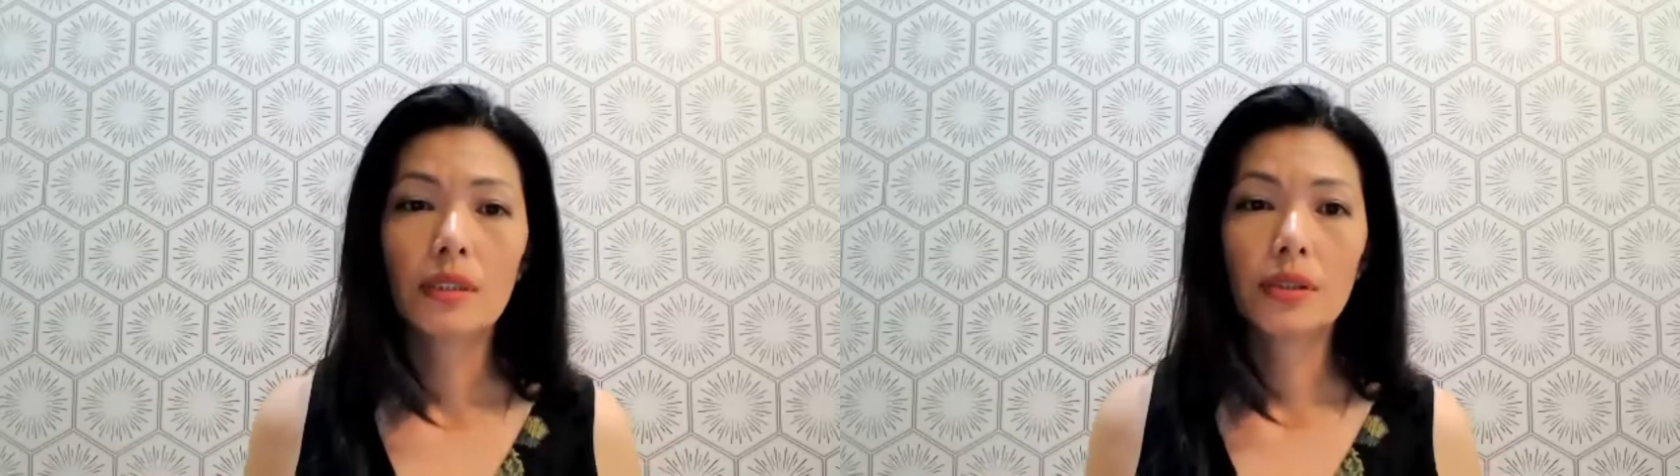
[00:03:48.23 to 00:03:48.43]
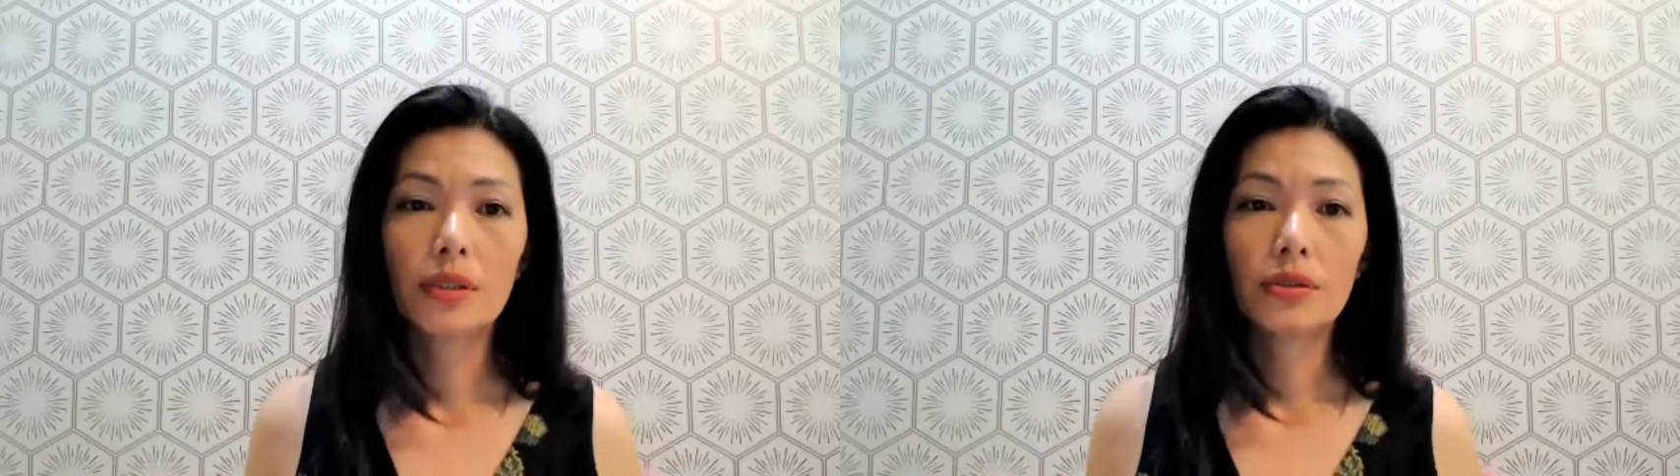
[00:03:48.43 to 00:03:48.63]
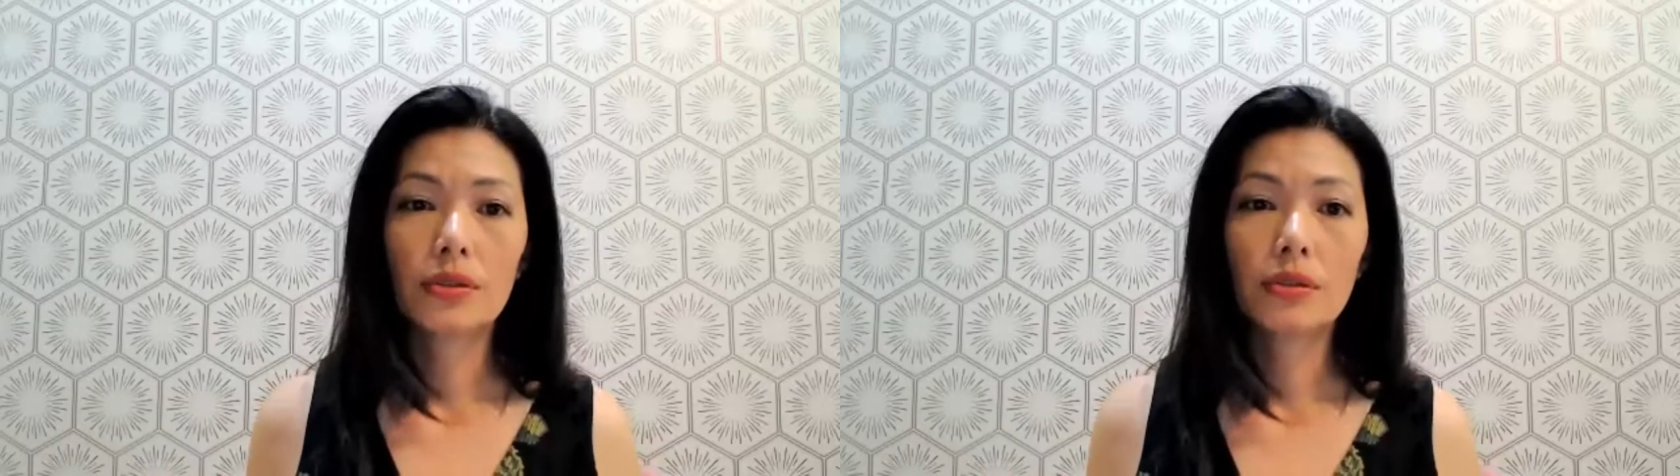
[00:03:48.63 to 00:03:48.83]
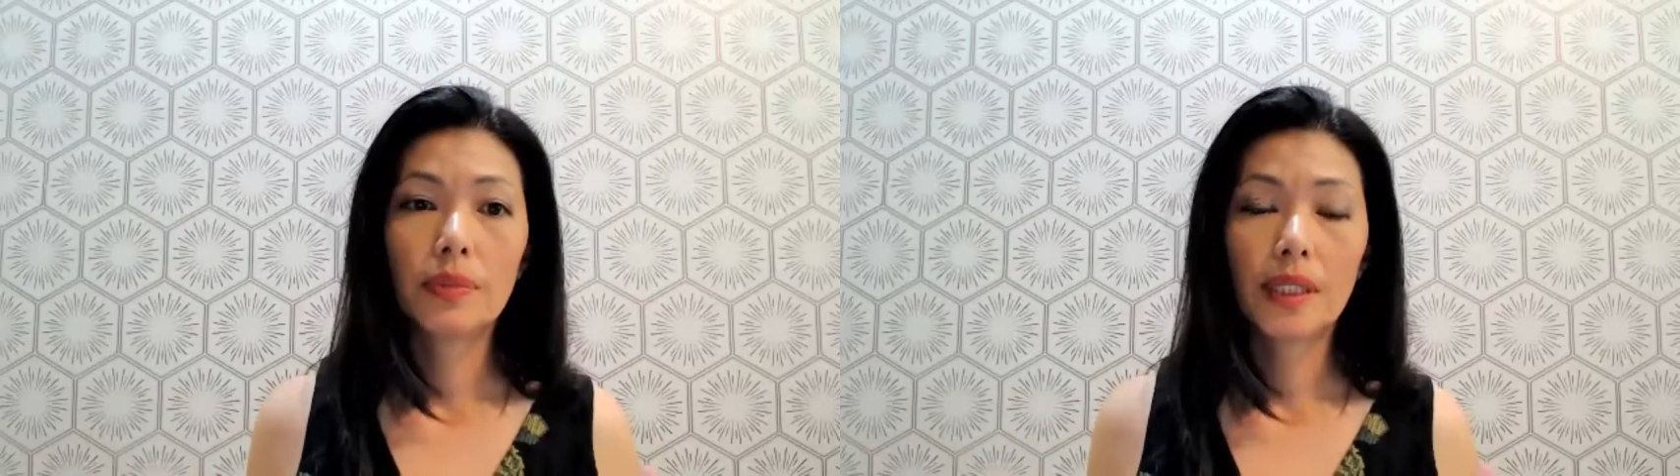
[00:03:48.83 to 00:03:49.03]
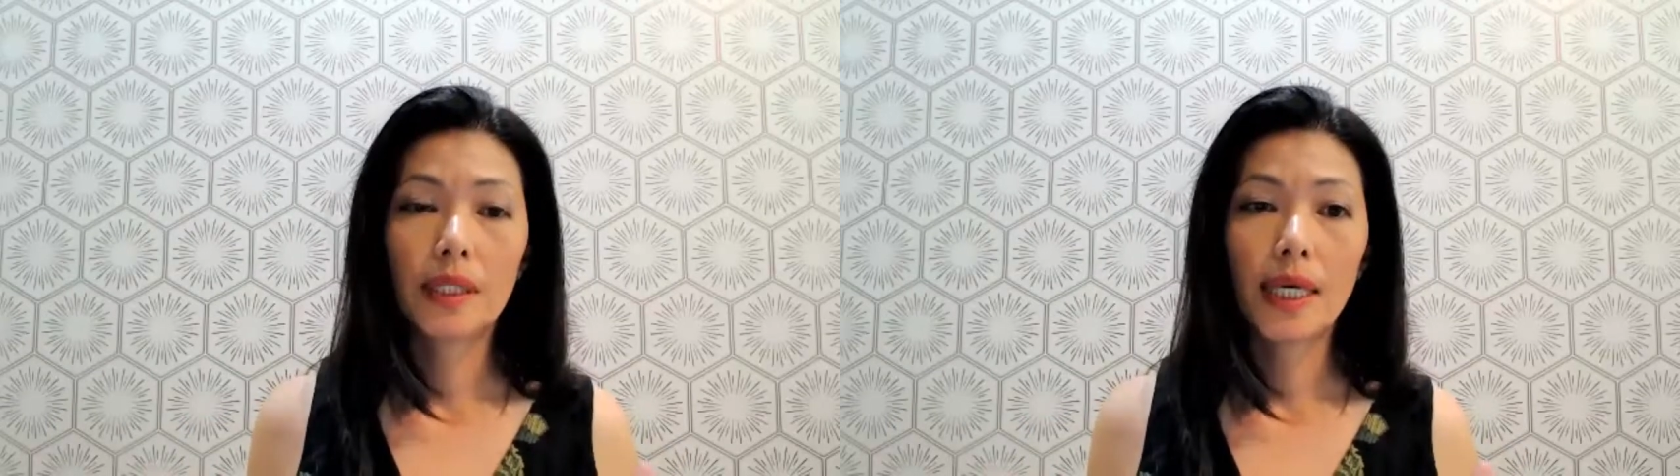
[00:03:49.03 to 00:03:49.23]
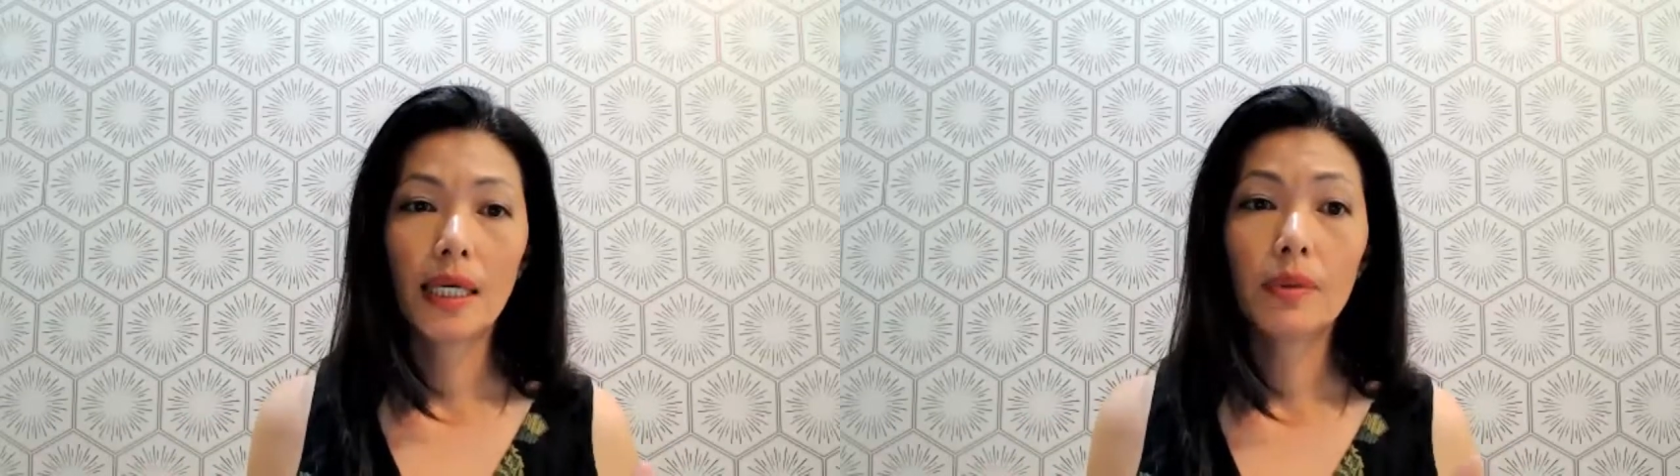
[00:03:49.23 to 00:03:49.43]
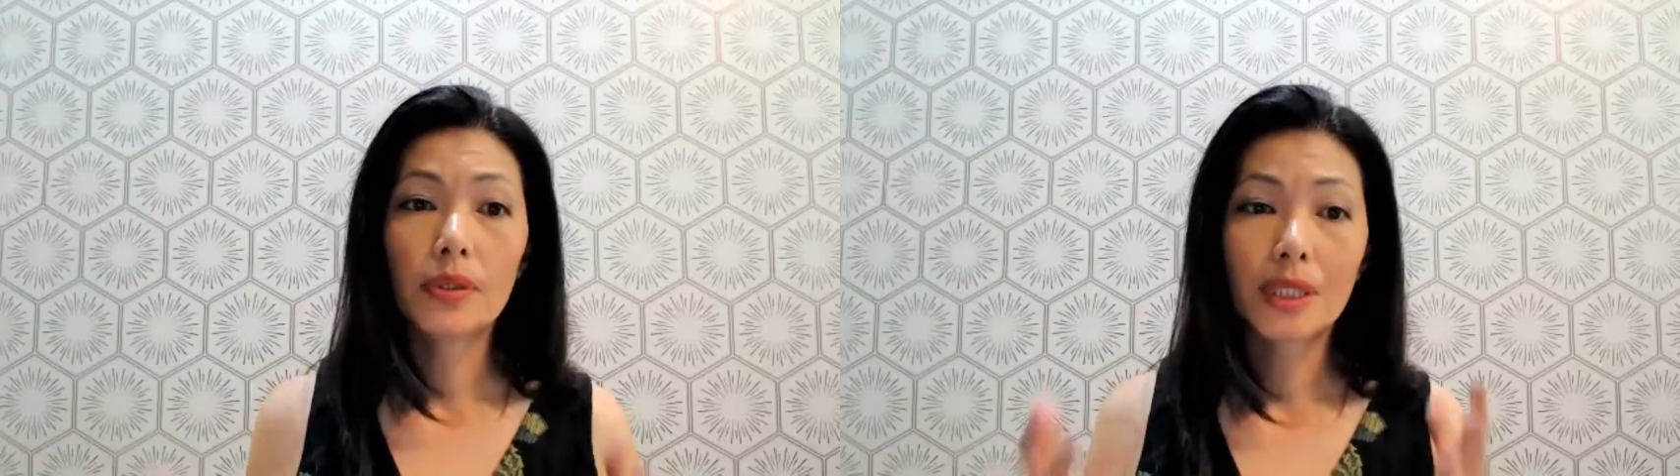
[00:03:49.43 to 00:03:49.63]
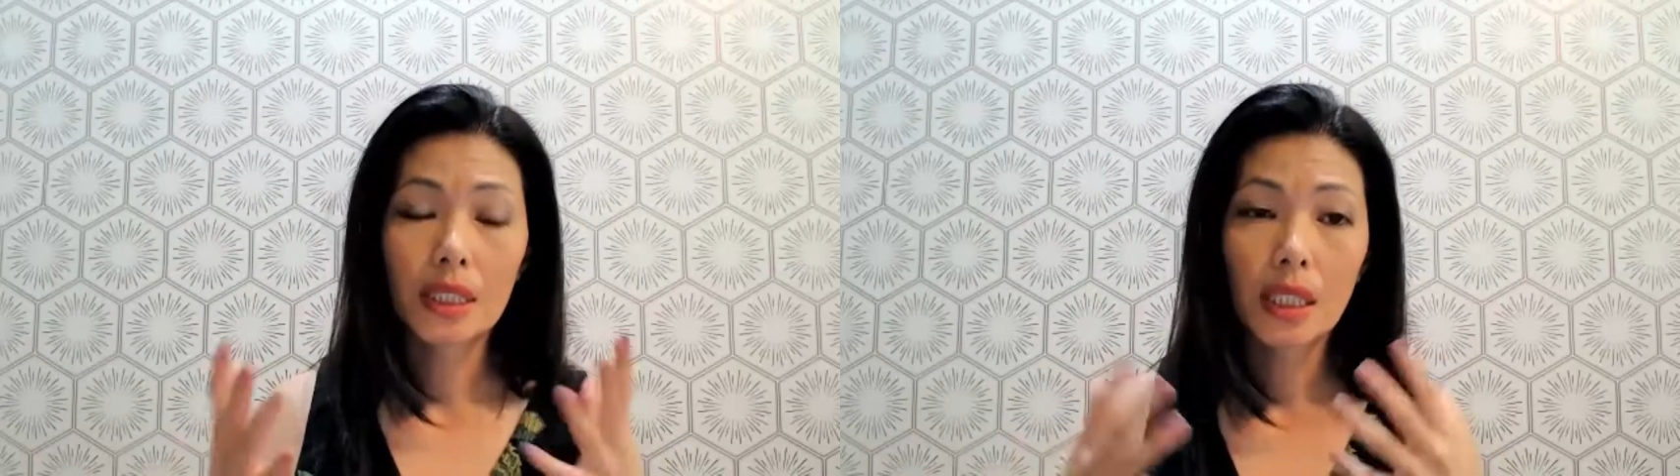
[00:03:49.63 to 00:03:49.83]
to being able
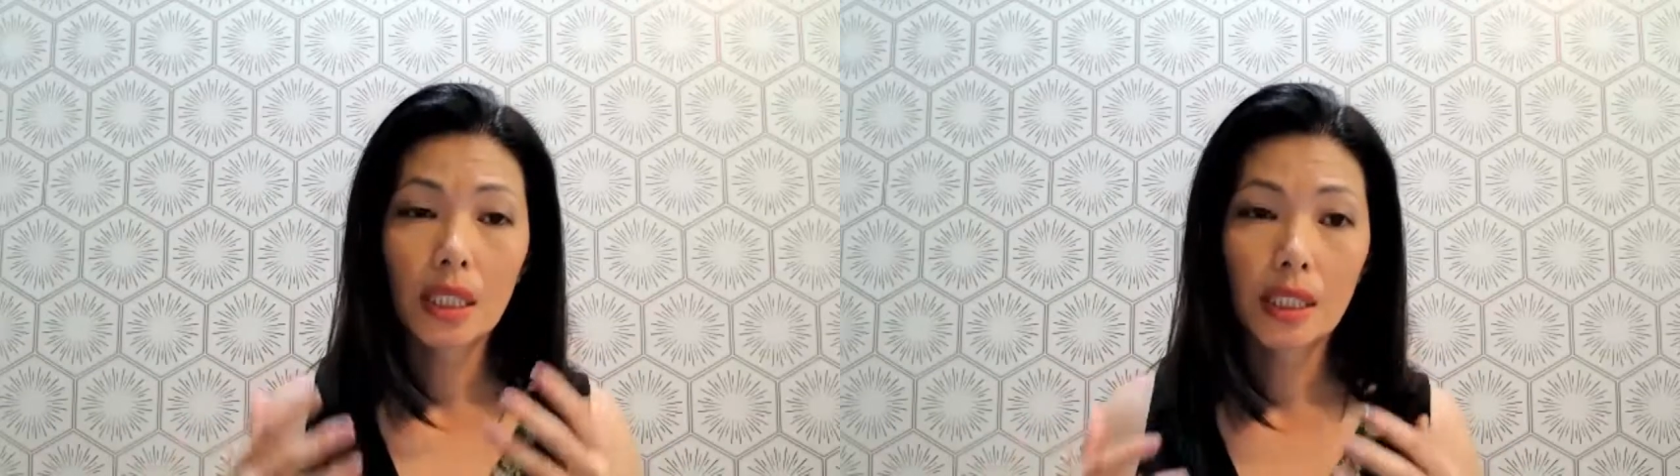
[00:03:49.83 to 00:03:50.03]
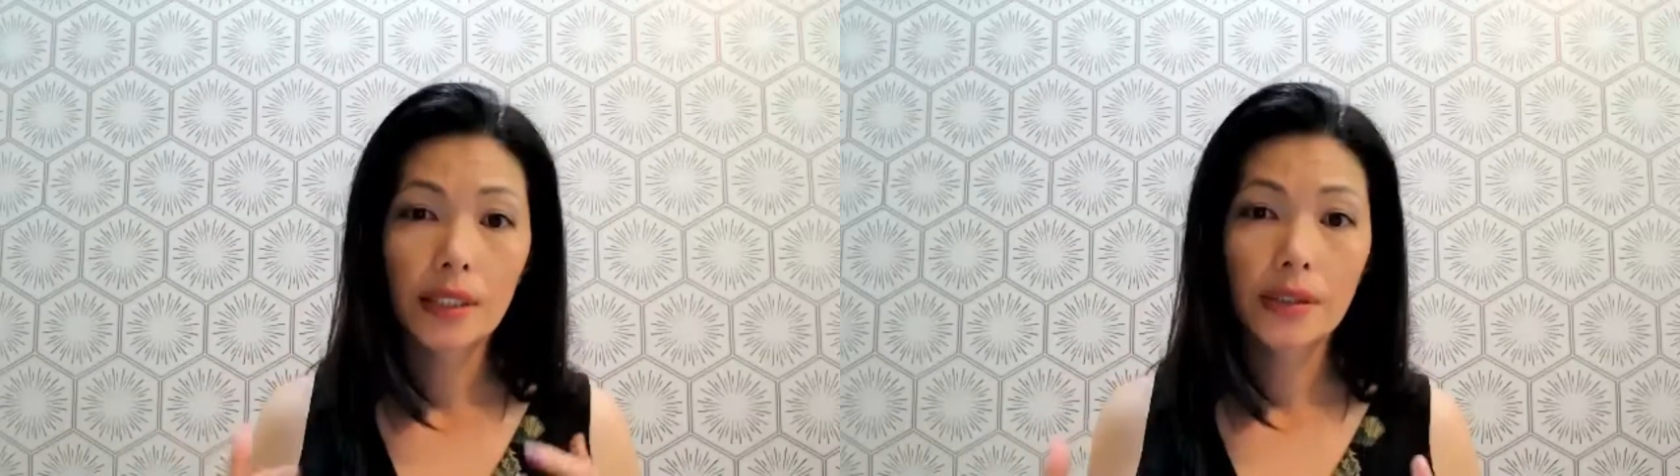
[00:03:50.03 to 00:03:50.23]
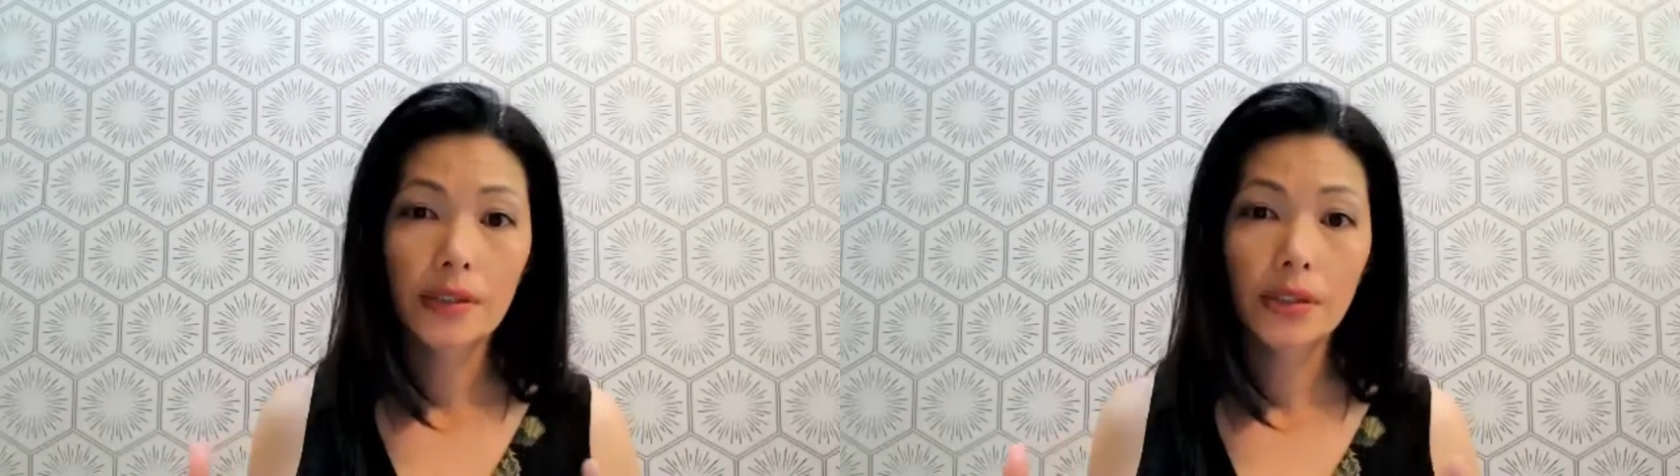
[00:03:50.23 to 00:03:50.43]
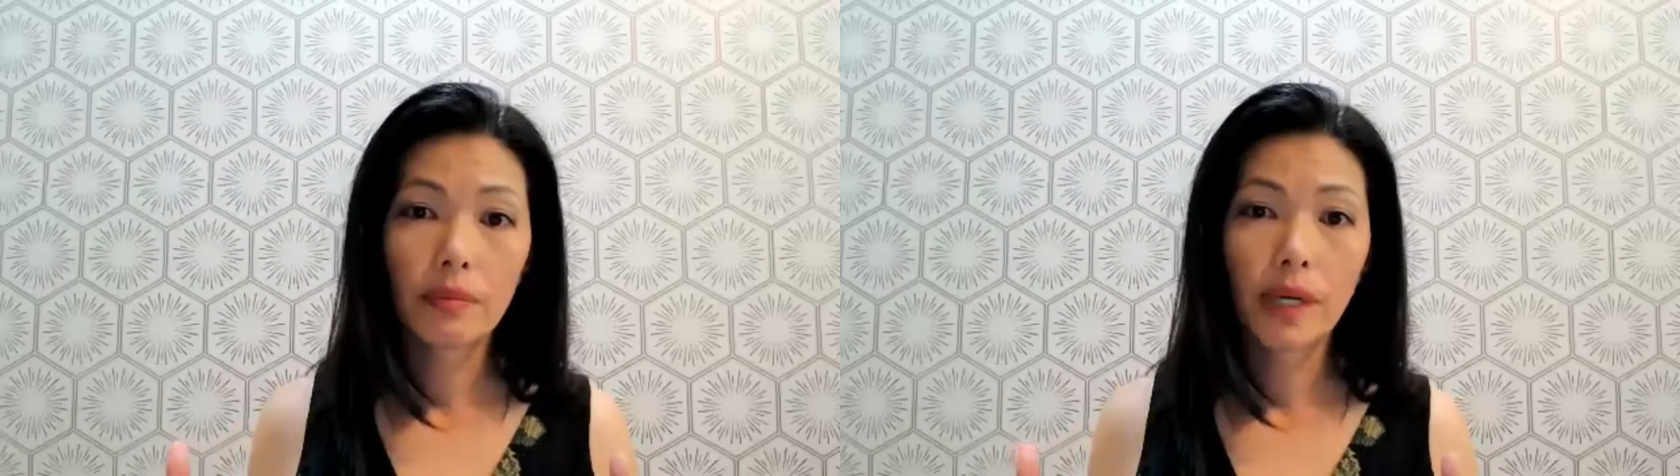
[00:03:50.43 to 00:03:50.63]
to clear your